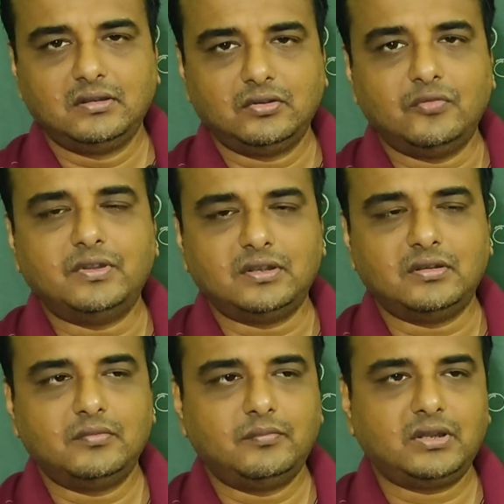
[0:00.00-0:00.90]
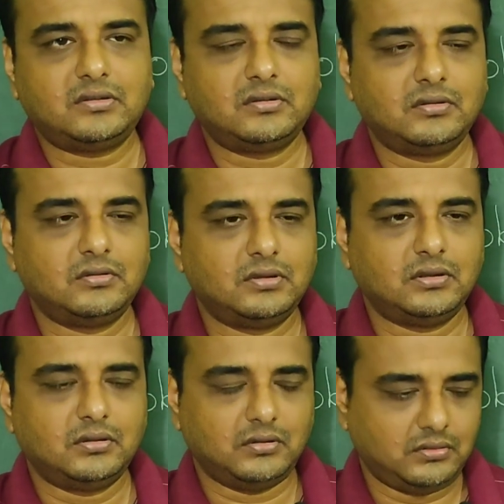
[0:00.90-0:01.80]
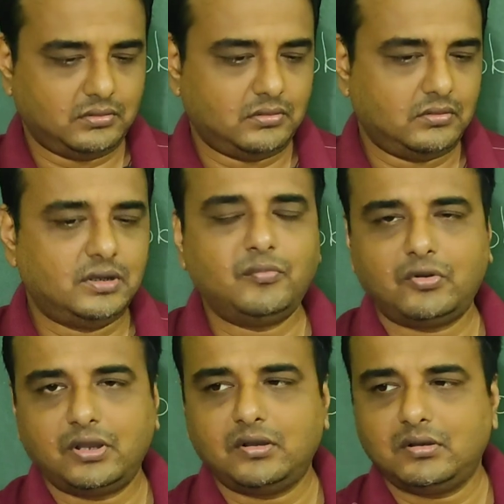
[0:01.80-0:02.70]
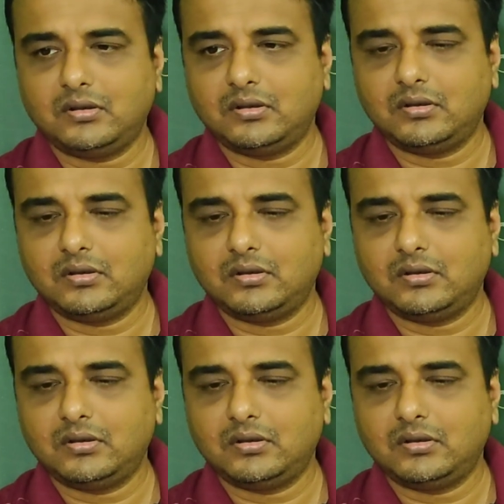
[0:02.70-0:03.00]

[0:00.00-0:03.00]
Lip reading: novel, but the modern